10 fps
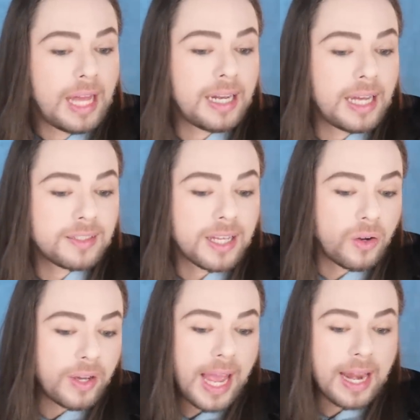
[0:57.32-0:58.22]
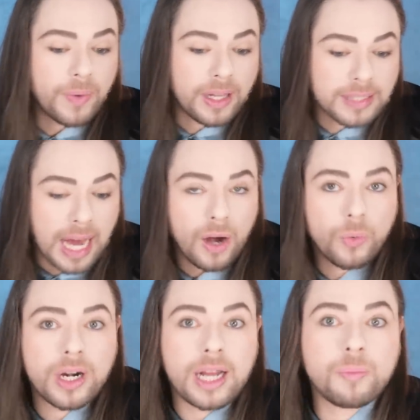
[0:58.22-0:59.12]
and then I said, okay, well,
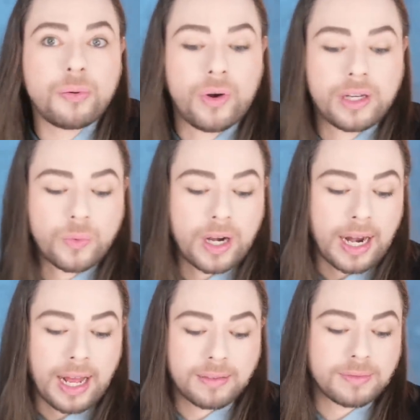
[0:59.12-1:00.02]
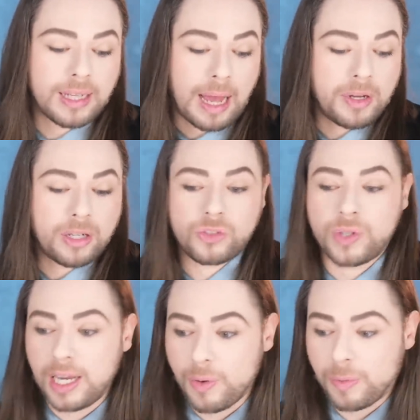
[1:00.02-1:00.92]
now we're at a point where I'm in
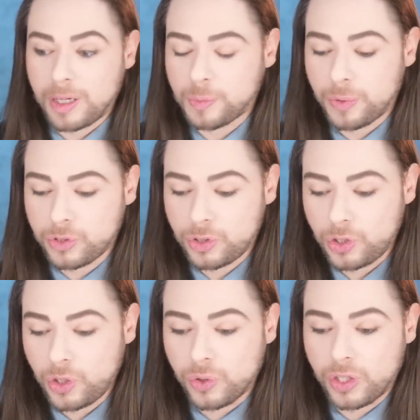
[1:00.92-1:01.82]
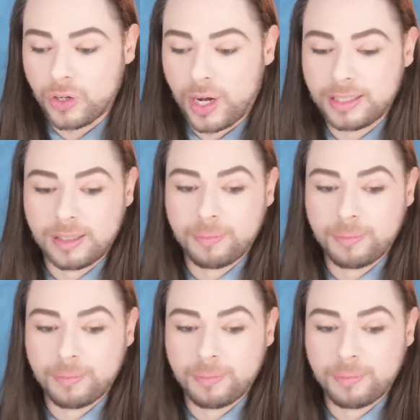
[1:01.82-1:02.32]
Australia. What am I supposed to do? You know, I